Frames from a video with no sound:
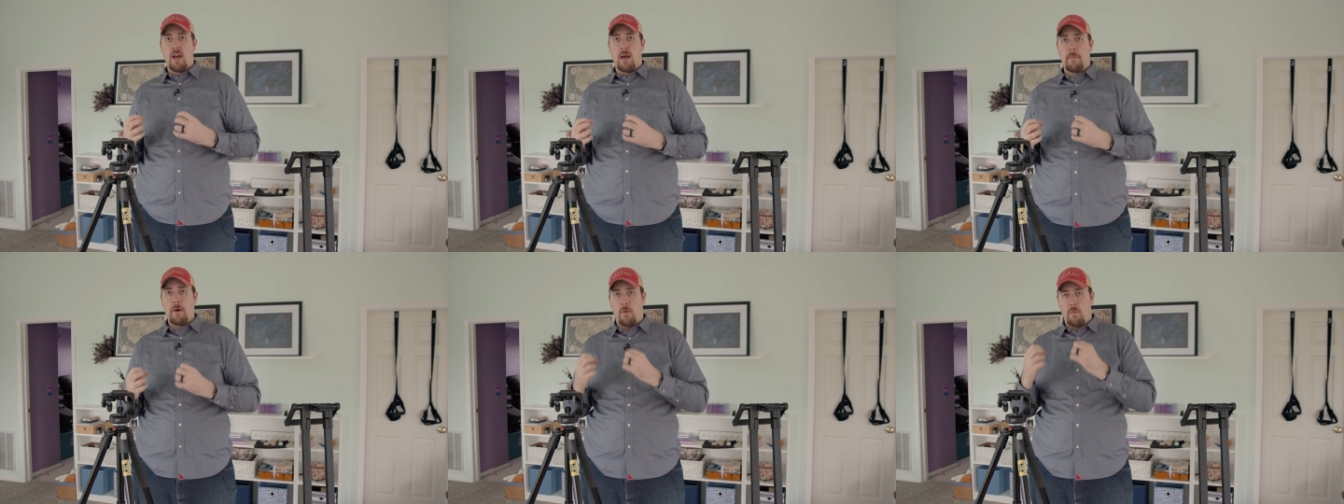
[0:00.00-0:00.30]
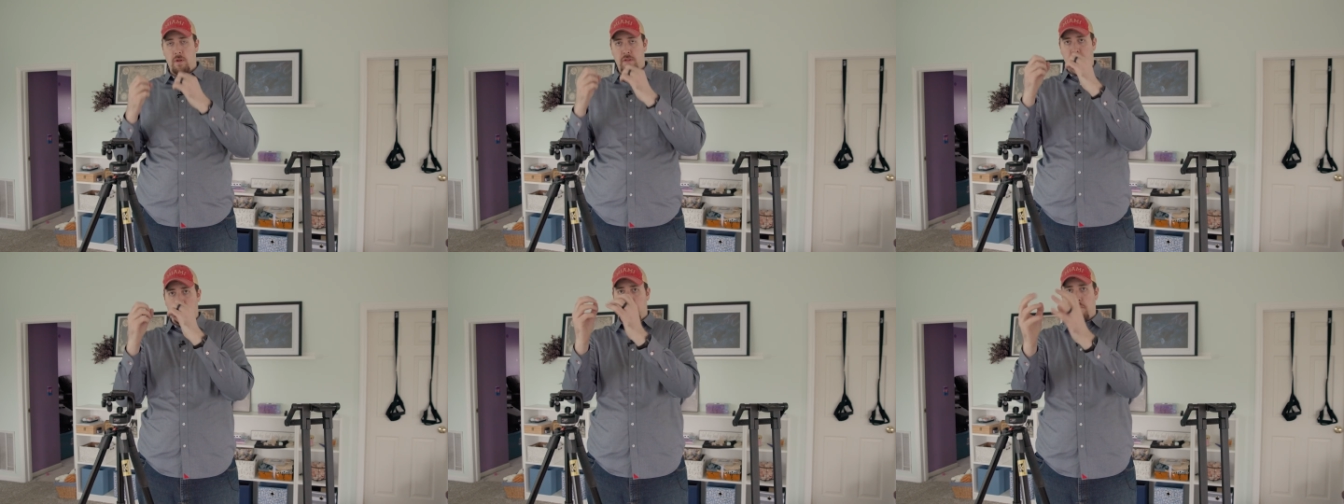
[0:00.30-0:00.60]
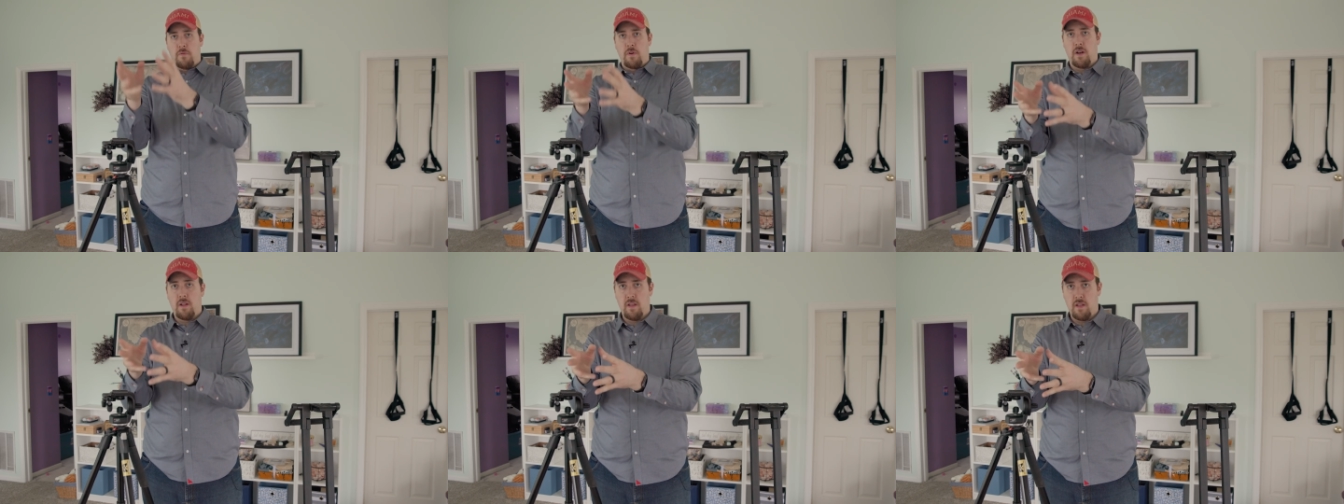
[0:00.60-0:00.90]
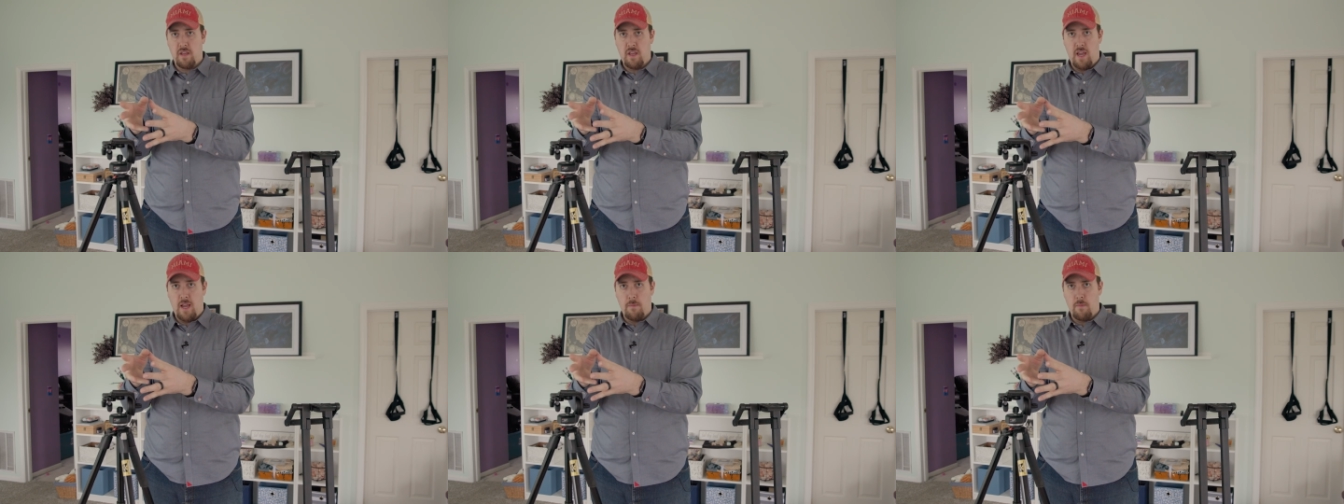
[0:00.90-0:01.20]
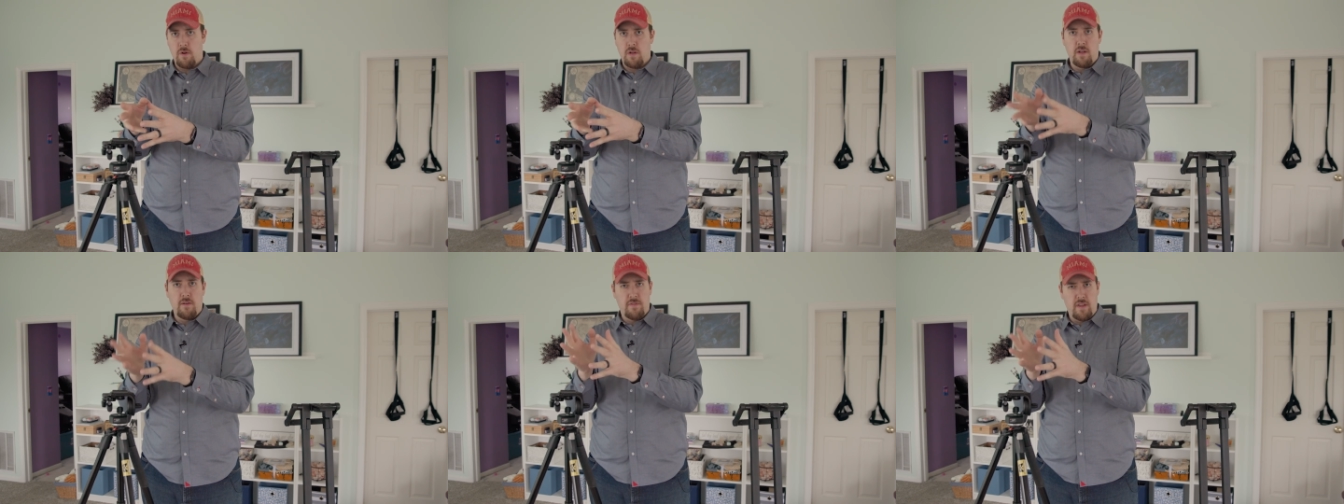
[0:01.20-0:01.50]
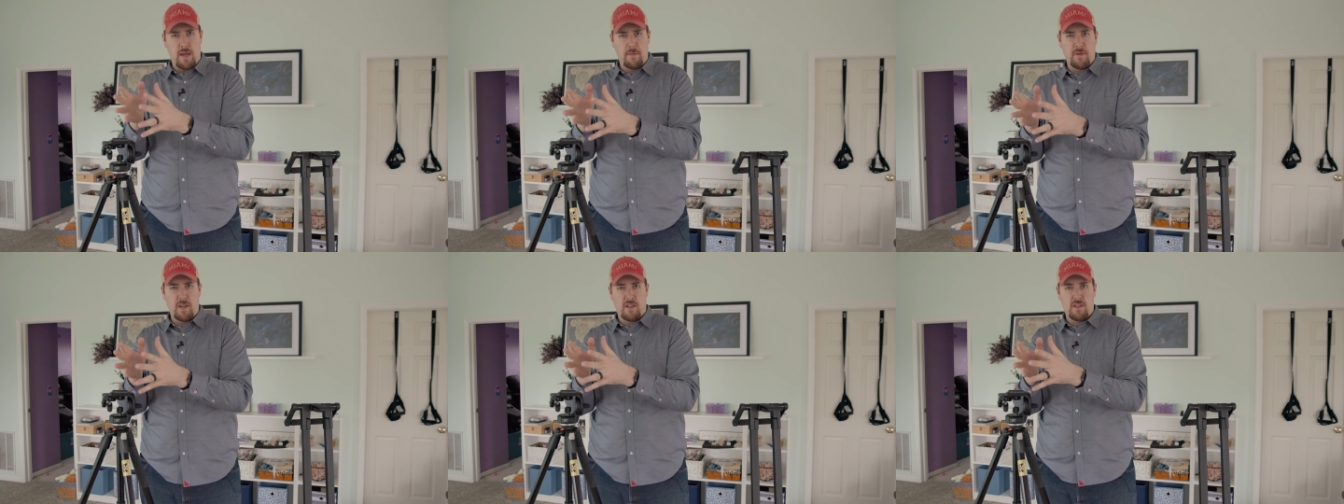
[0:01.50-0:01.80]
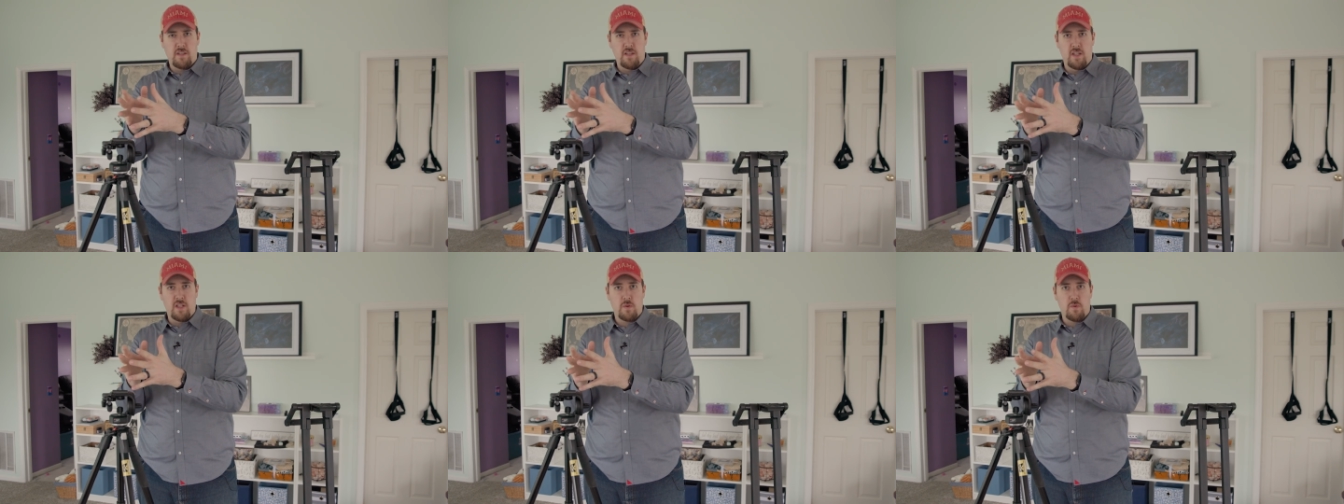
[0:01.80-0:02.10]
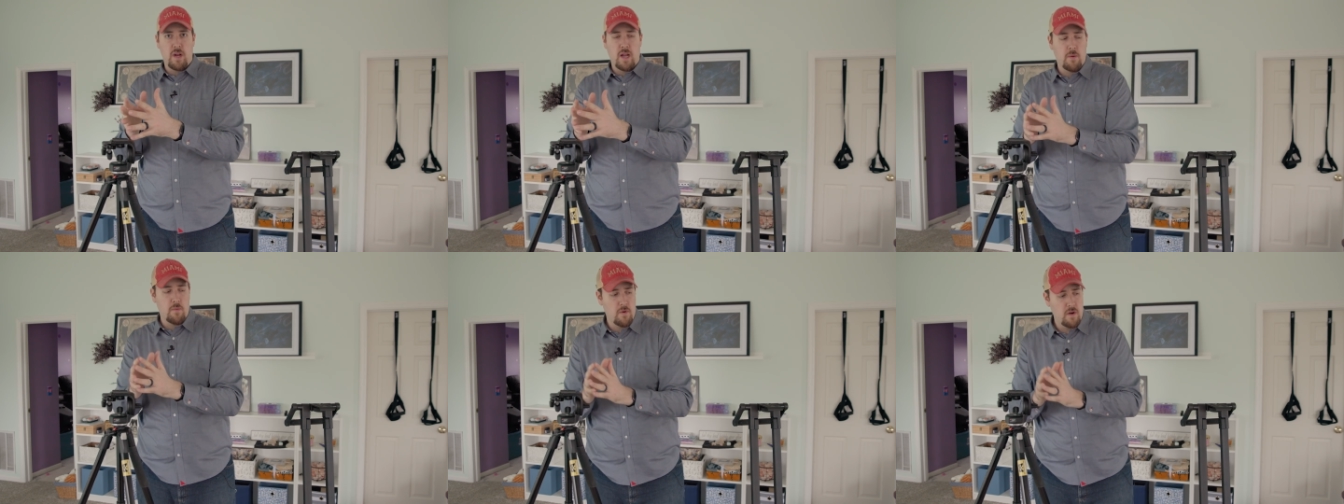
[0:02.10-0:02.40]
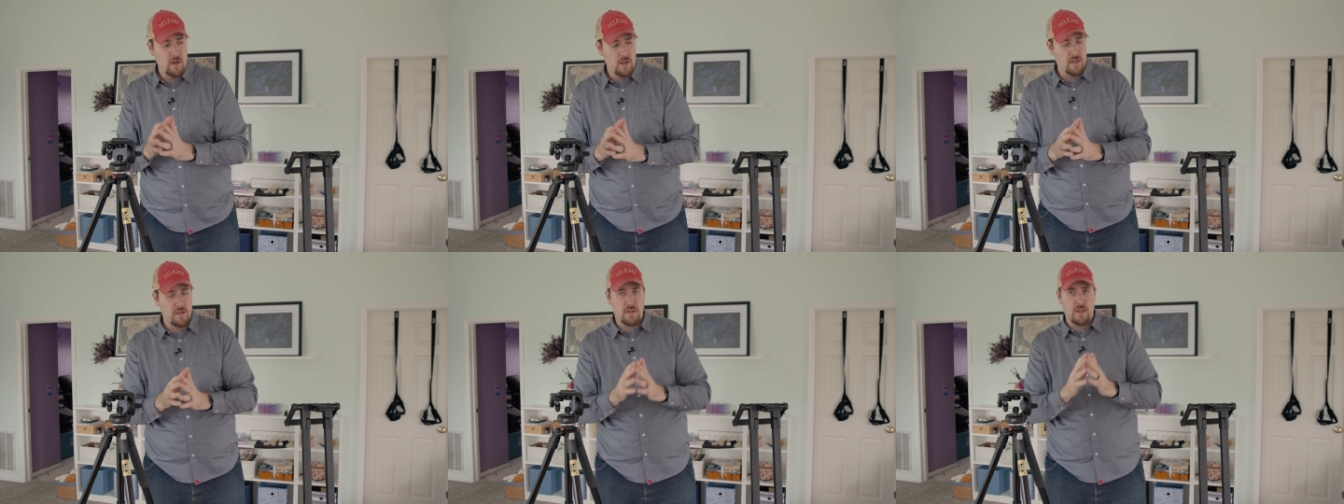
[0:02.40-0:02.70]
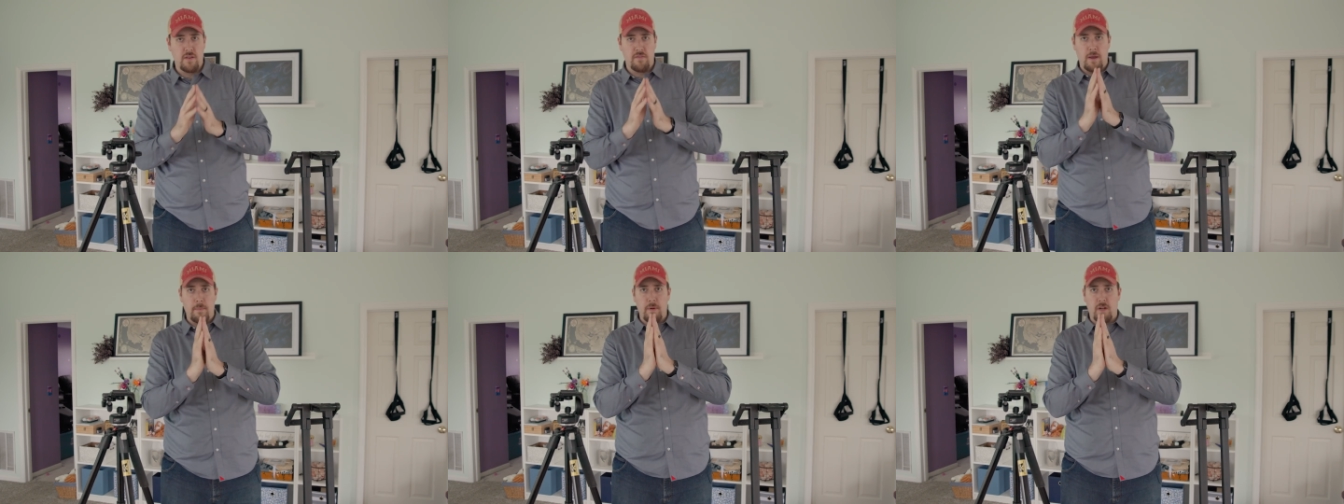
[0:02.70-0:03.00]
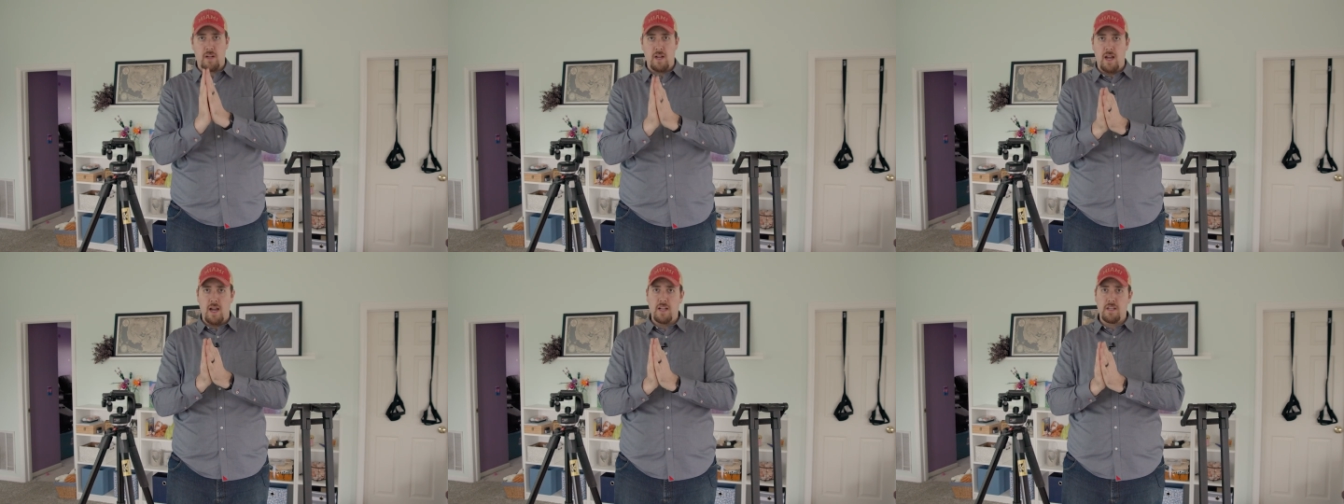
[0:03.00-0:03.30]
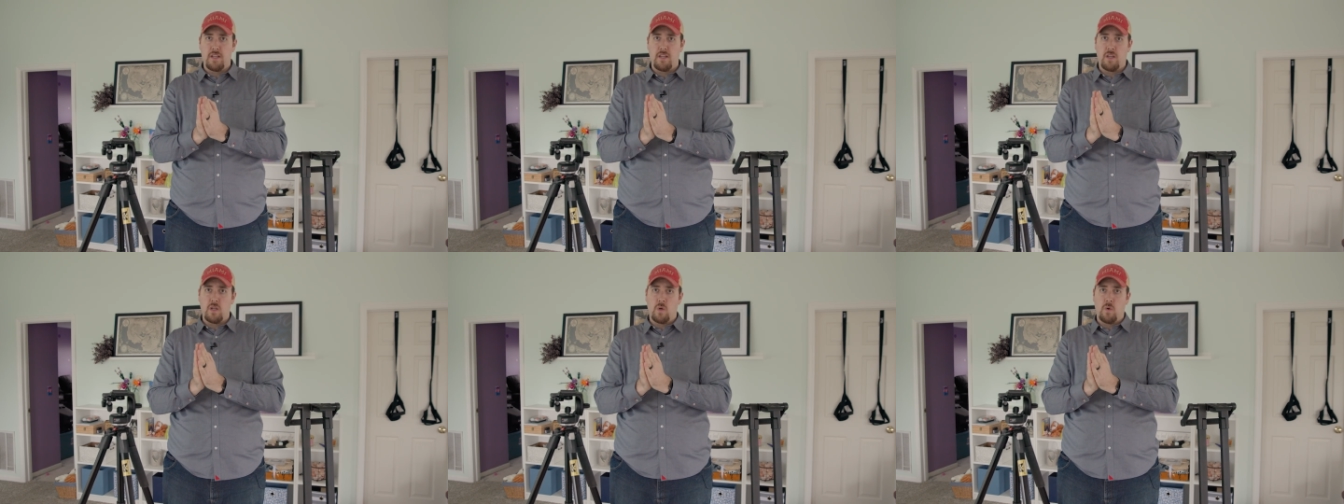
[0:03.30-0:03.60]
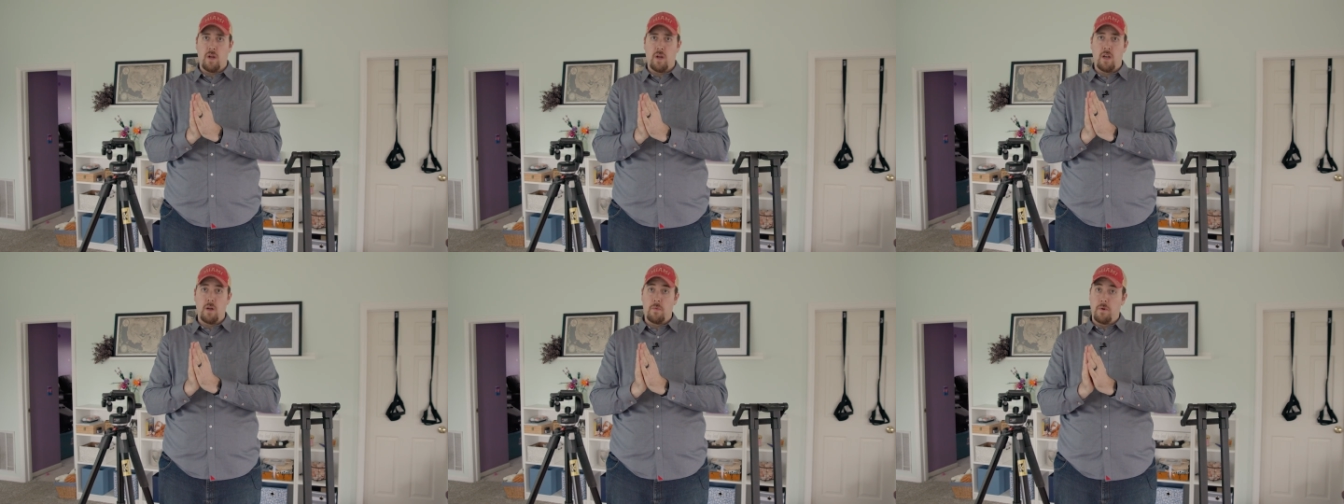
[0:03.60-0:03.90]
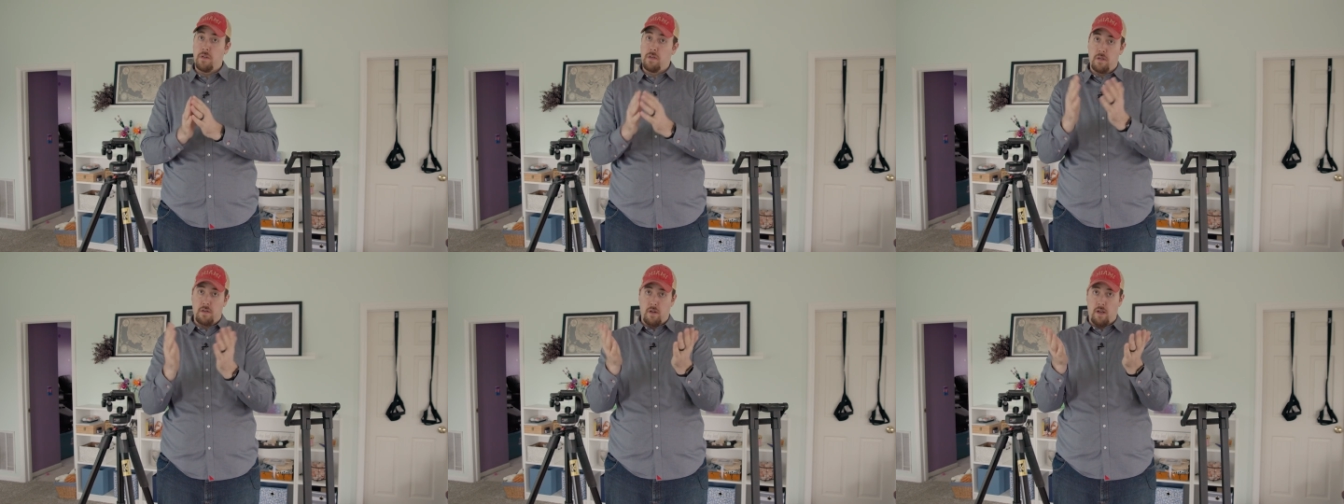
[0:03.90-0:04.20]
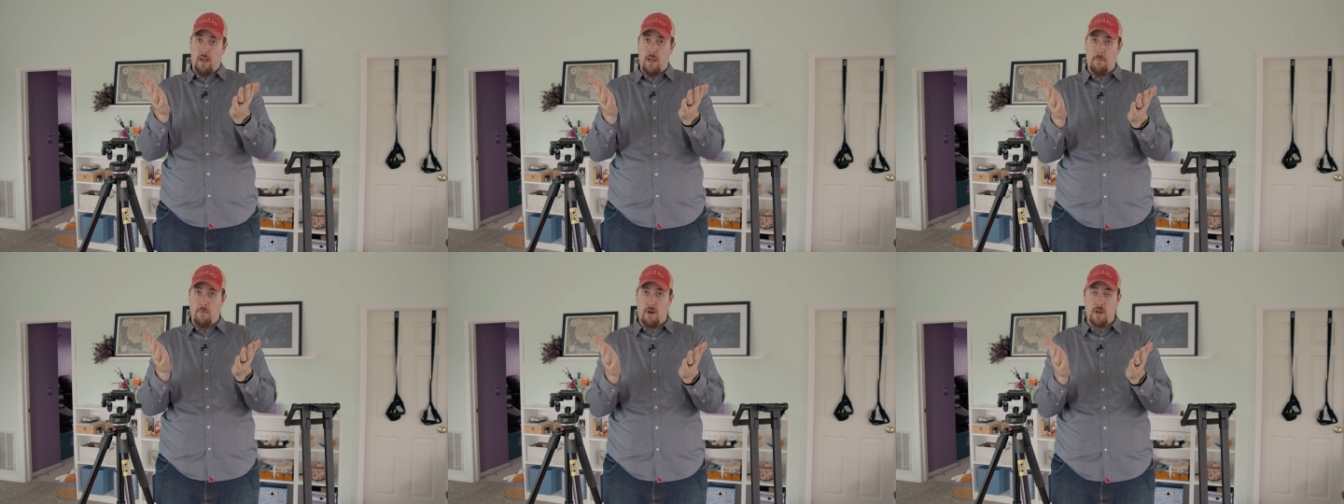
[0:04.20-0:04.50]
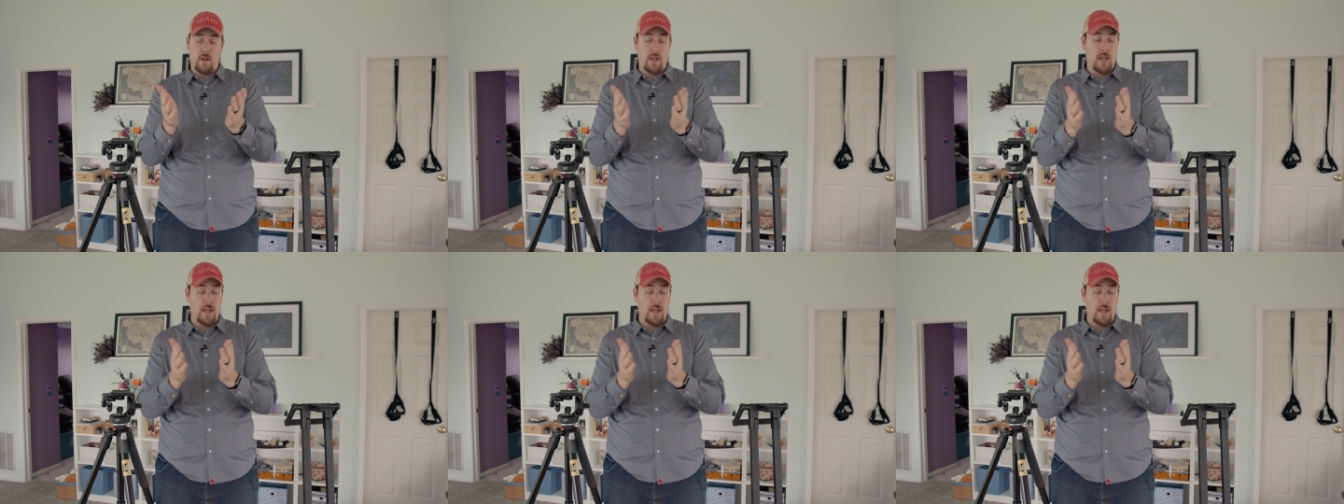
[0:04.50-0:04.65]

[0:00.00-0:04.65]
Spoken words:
about what's in front of the camera, if that makes sense, right? Whereas if I'm a content creator, which I am right